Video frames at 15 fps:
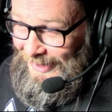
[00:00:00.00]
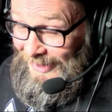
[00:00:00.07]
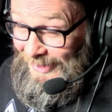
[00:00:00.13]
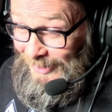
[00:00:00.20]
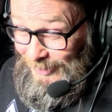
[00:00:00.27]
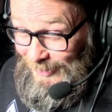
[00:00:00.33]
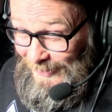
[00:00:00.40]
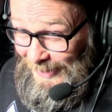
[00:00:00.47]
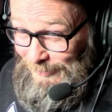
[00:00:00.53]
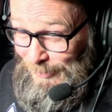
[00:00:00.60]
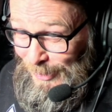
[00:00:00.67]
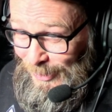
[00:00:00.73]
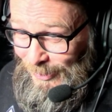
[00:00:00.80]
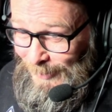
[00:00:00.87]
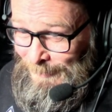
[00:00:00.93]
And I do that
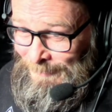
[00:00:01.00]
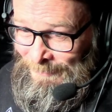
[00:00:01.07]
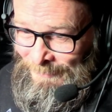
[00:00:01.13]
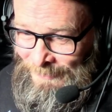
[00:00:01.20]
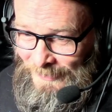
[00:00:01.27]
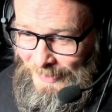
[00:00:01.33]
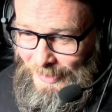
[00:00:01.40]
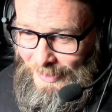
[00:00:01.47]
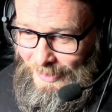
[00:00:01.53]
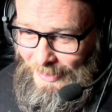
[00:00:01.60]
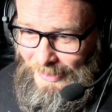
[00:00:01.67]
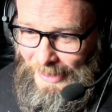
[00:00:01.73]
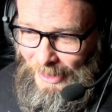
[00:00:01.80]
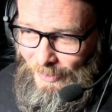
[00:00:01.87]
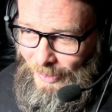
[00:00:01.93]
in monochrome.
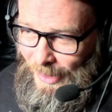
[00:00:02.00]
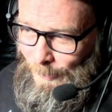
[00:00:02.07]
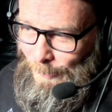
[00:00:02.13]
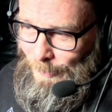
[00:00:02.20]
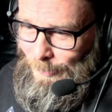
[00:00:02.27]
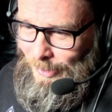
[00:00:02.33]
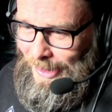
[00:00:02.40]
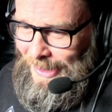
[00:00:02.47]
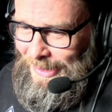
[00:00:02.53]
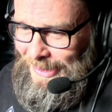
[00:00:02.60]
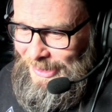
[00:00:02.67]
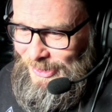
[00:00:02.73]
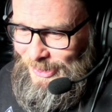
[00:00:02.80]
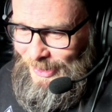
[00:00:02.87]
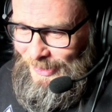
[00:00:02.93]
Now, I'm bringing
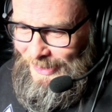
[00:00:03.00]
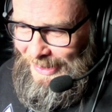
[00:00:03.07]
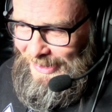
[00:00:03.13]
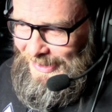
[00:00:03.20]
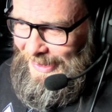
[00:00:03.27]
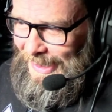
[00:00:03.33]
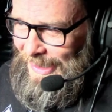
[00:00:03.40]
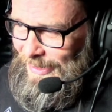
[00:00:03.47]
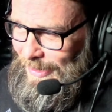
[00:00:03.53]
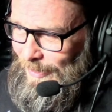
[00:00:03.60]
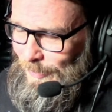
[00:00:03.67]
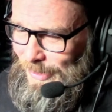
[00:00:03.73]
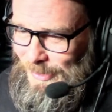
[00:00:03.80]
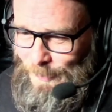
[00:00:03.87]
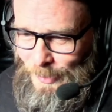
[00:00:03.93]
these two things
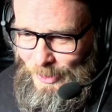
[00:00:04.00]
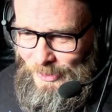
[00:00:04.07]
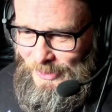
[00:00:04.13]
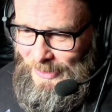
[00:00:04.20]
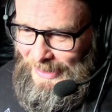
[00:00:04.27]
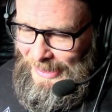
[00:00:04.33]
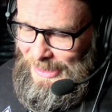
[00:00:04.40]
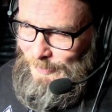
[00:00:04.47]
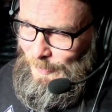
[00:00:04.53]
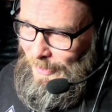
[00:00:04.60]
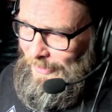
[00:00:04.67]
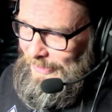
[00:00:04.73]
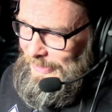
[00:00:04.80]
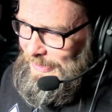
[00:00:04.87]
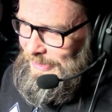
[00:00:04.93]
together. It's personal
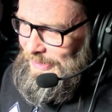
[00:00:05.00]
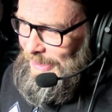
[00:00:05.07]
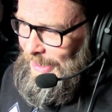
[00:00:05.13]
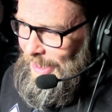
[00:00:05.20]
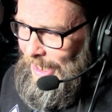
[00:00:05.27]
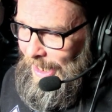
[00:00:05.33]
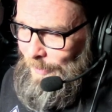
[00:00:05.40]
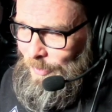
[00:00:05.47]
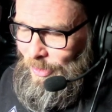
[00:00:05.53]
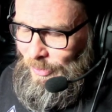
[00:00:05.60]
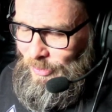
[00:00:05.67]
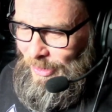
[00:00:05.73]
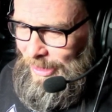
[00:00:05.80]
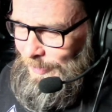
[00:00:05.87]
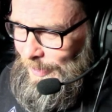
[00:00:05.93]
experience. I'm
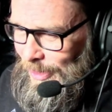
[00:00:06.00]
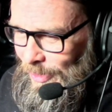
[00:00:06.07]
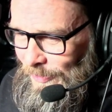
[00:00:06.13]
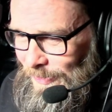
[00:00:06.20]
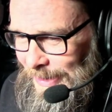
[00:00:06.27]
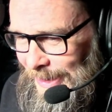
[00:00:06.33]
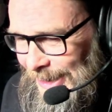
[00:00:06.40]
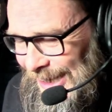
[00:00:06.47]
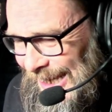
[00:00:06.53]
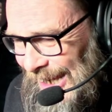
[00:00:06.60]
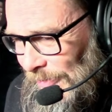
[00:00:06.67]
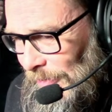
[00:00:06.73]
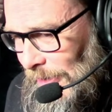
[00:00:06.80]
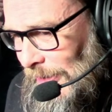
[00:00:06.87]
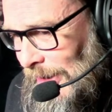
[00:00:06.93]
not trying to be overly
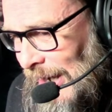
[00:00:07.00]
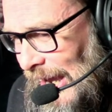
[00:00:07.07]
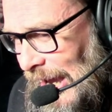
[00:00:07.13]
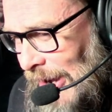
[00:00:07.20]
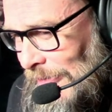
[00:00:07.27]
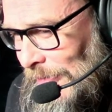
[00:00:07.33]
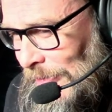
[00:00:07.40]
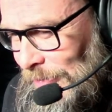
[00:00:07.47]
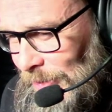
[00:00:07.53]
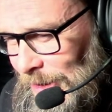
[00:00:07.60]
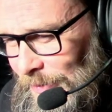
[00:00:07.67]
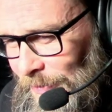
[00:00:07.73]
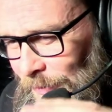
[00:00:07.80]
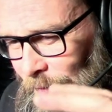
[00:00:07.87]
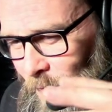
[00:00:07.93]
clever and have a
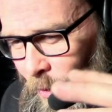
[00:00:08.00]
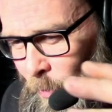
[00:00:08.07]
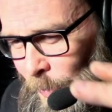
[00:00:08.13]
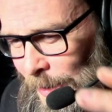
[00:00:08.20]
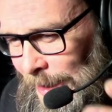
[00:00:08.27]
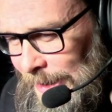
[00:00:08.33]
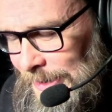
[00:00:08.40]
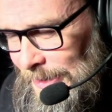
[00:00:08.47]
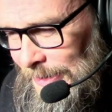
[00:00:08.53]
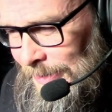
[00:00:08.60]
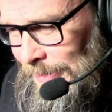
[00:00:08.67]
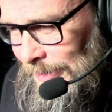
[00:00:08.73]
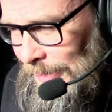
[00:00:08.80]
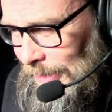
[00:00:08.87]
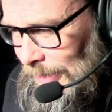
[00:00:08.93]
fully
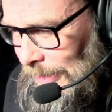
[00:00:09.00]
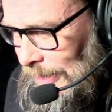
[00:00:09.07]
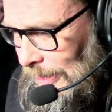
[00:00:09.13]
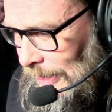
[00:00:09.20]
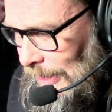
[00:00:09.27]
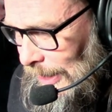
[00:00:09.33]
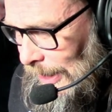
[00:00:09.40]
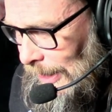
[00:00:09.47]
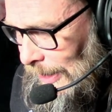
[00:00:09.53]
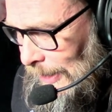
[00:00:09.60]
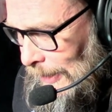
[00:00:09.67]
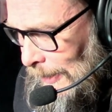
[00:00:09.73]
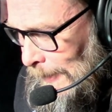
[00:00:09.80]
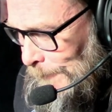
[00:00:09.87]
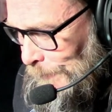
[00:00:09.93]
formulated
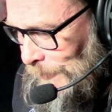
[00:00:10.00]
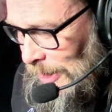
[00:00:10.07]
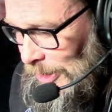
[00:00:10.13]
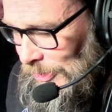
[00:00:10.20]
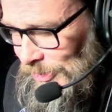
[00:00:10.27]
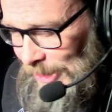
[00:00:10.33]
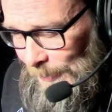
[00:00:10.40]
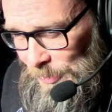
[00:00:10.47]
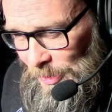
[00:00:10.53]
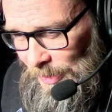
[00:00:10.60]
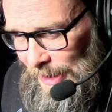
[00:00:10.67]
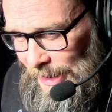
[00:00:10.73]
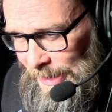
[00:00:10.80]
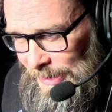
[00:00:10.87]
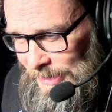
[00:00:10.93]
uh,
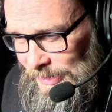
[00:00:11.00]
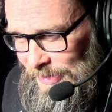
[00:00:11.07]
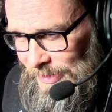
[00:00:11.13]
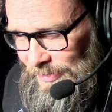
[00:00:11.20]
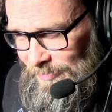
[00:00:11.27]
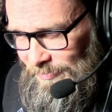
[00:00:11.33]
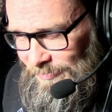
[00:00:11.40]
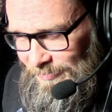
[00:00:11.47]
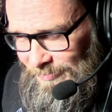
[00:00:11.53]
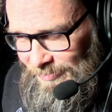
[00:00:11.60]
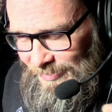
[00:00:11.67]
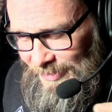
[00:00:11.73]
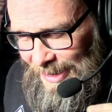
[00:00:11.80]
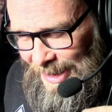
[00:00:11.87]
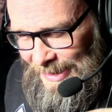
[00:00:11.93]
conceptualized
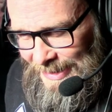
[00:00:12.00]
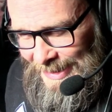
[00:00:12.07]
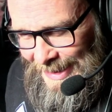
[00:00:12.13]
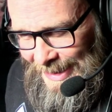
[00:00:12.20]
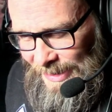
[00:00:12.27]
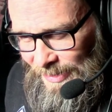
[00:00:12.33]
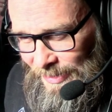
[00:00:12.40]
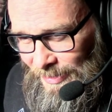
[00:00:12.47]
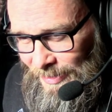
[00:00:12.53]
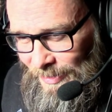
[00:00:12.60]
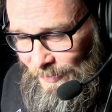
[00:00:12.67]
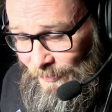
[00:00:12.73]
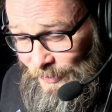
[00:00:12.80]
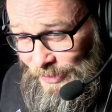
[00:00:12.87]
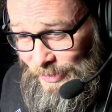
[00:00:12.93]
idea
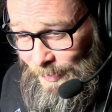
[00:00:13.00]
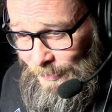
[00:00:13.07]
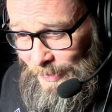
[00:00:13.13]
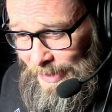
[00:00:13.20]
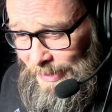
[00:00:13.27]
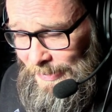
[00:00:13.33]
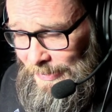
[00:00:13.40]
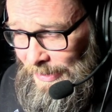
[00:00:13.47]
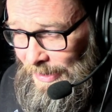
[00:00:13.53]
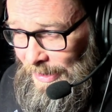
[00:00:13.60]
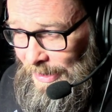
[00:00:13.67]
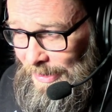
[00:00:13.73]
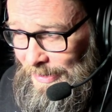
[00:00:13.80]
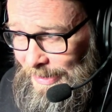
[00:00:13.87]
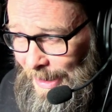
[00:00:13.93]
for something,
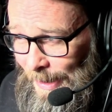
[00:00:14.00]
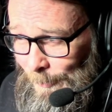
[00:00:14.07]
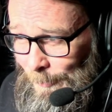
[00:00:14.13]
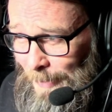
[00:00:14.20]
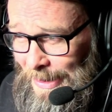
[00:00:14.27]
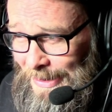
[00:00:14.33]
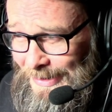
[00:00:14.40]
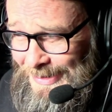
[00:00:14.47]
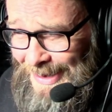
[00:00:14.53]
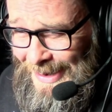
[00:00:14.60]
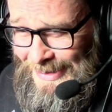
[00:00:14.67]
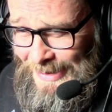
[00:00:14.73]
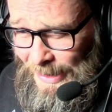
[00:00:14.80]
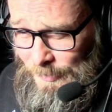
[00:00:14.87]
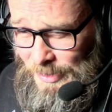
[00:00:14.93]
that might
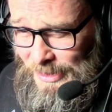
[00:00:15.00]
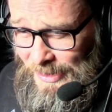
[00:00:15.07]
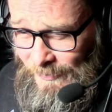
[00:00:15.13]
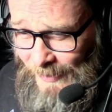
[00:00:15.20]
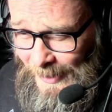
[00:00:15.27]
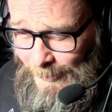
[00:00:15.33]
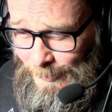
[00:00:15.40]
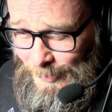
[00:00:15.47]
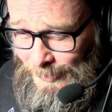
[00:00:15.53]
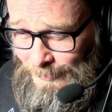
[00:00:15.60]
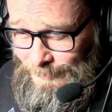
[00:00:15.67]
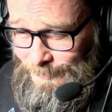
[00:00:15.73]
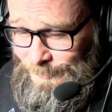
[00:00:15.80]
take time to develop.